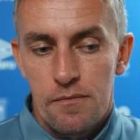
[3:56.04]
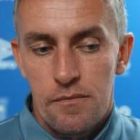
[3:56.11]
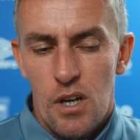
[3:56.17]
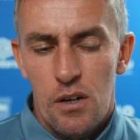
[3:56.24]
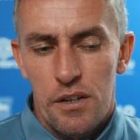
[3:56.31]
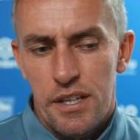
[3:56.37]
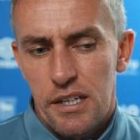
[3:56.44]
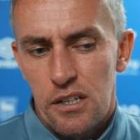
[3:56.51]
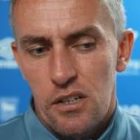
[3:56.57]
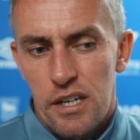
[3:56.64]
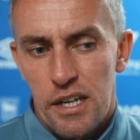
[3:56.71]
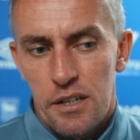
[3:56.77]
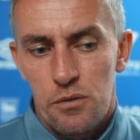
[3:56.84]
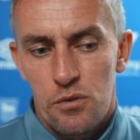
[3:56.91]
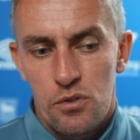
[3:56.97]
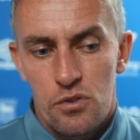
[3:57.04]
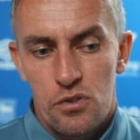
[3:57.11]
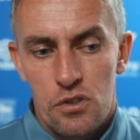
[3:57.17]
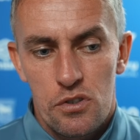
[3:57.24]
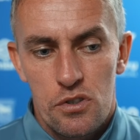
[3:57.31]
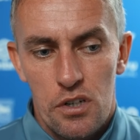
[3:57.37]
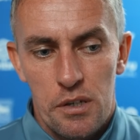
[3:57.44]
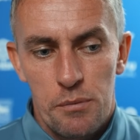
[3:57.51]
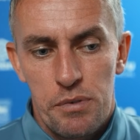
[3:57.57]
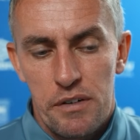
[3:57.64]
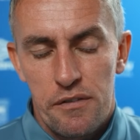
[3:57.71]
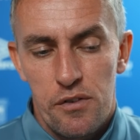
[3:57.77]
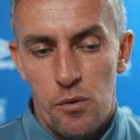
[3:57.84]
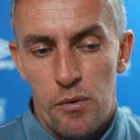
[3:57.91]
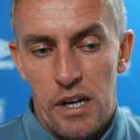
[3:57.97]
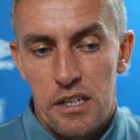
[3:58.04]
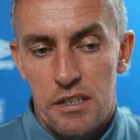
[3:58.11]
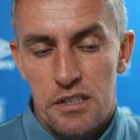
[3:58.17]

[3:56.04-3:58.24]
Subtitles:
No, I think, look, anyone who's studied Brent for a while,